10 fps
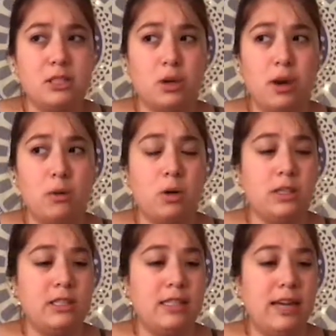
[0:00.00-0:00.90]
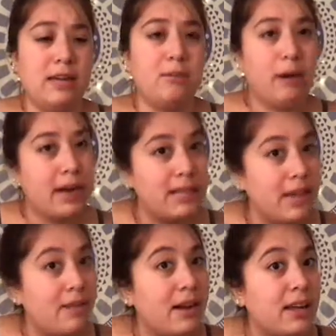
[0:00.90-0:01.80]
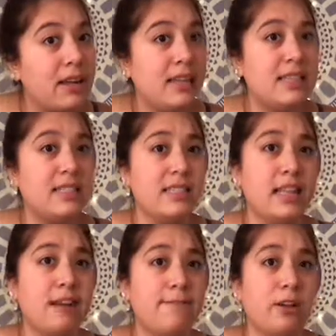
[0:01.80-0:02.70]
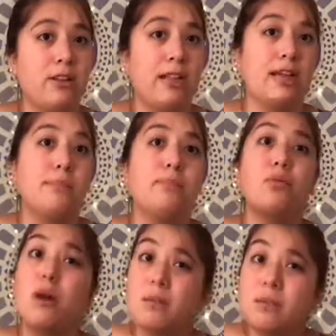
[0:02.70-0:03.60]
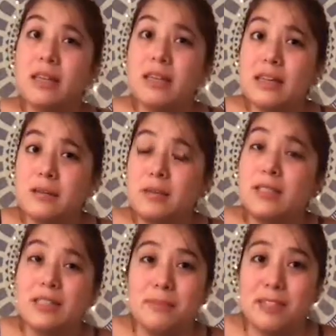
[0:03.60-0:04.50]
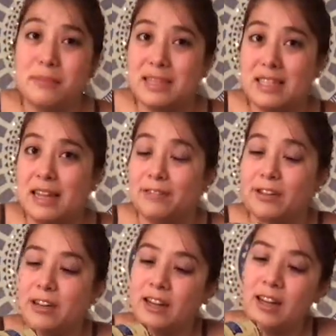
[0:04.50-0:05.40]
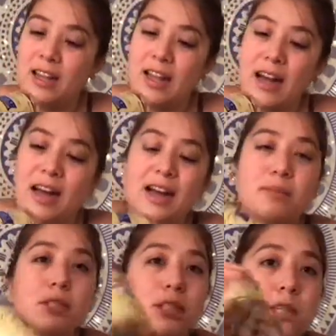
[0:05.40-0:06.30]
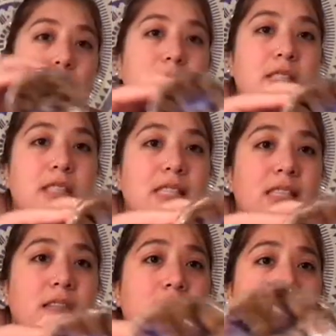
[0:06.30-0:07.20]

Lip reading: So I wanted to get a brand that I recognize and that I felt like probably was going to be a little bit safer. So you can see